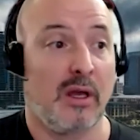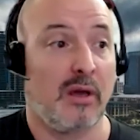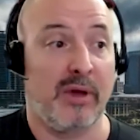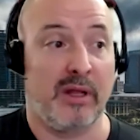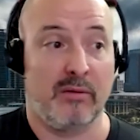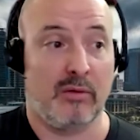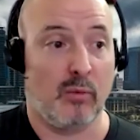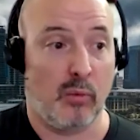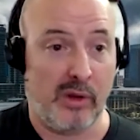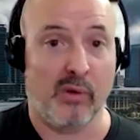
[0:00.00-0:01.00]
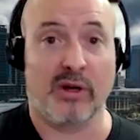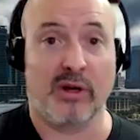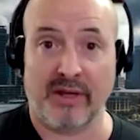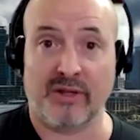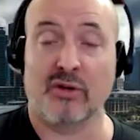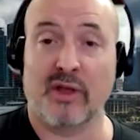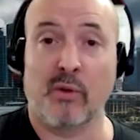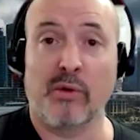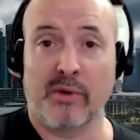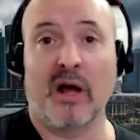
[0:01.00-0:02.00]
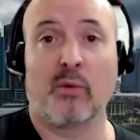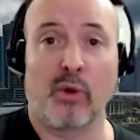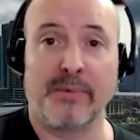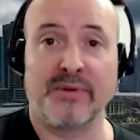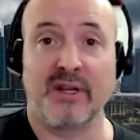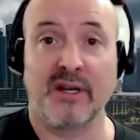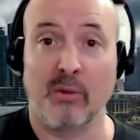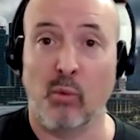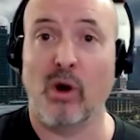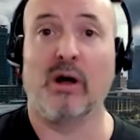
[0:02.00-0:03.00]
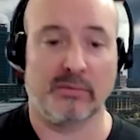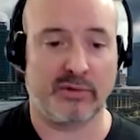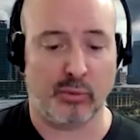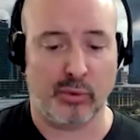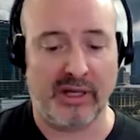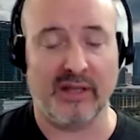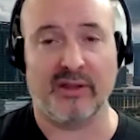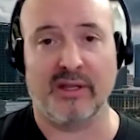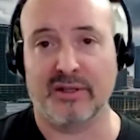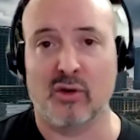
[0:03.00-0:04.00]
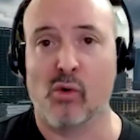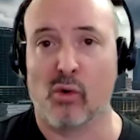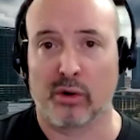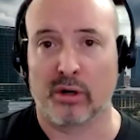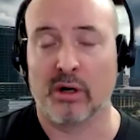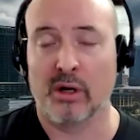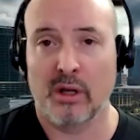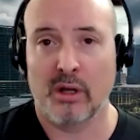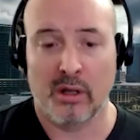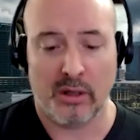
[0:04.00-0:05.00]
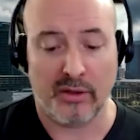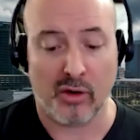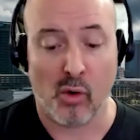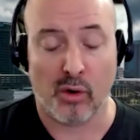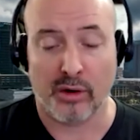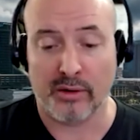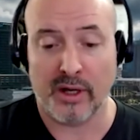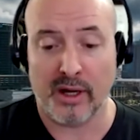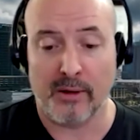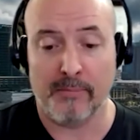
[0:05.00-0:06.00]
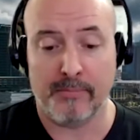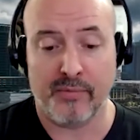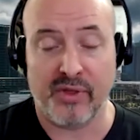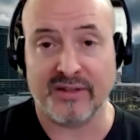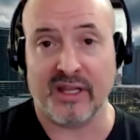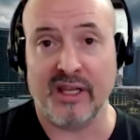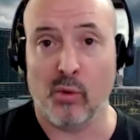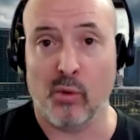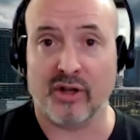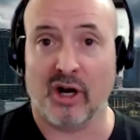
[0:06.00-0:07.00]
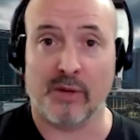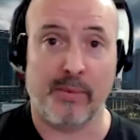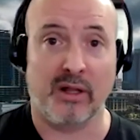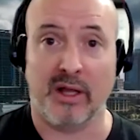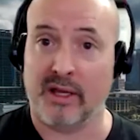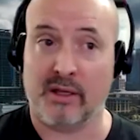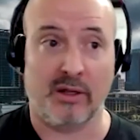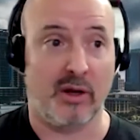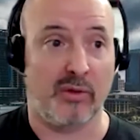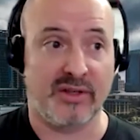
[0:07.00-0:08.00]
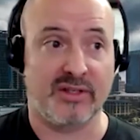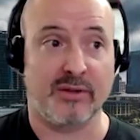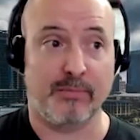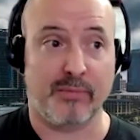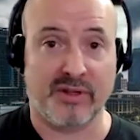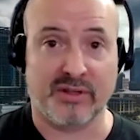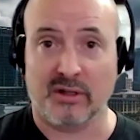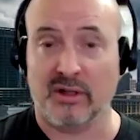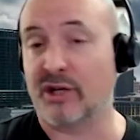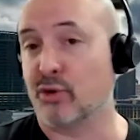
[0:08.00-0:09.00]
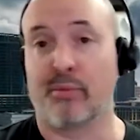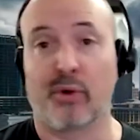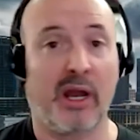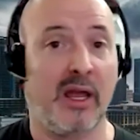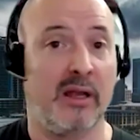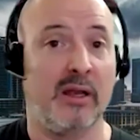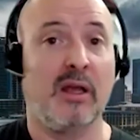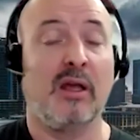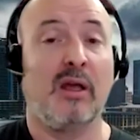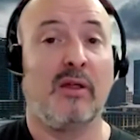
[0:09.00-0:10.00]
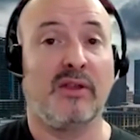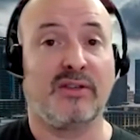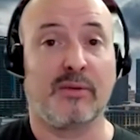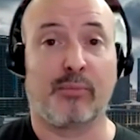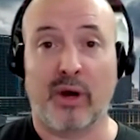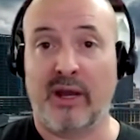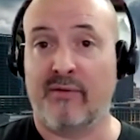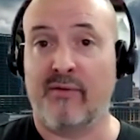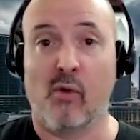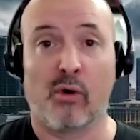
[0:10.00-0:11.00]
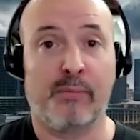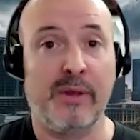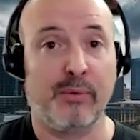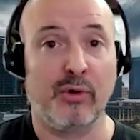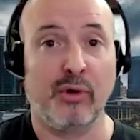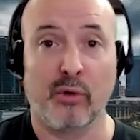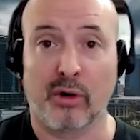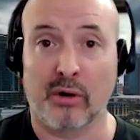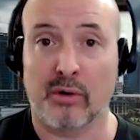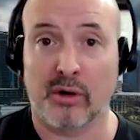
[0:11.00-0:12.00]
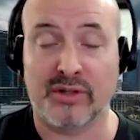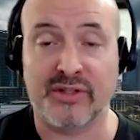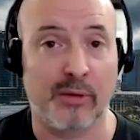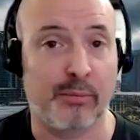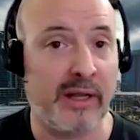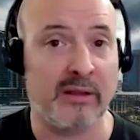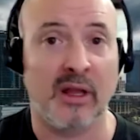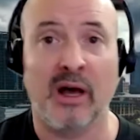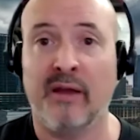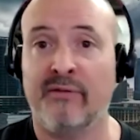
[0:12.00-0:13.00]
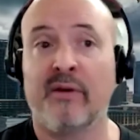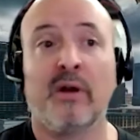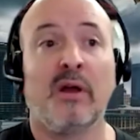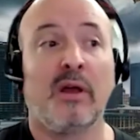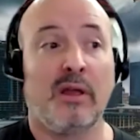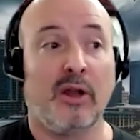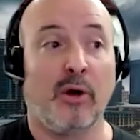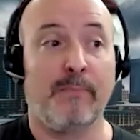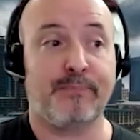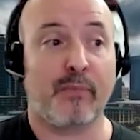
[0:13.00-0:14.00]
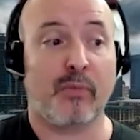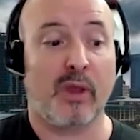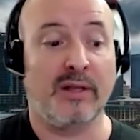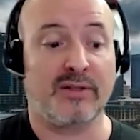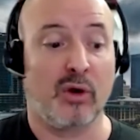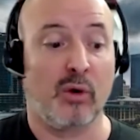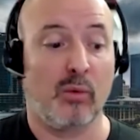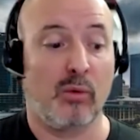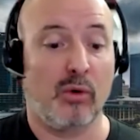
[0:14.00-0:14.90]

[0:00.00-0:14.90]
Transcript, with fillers: but we wanted to make sure that we went out and represented him well to really hit his core, the core. Uh, things that he wanted to talk about, like, you know, this is a this is a luxury brand. This is a brand for people who are are celebrating life, you know. And so